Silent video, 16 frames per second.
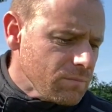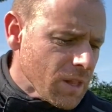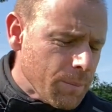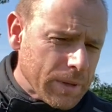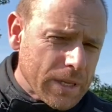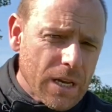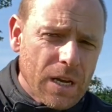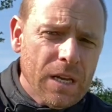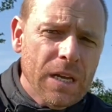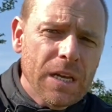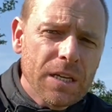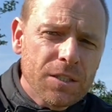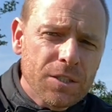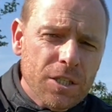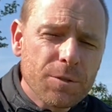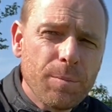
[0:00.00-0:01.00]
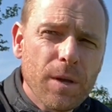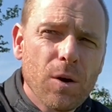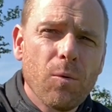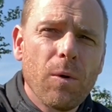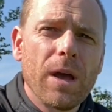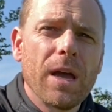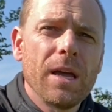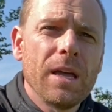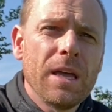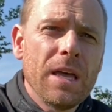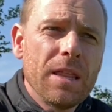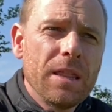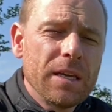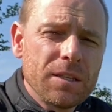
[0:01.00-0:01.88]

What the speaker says: But yeah, just be aware there's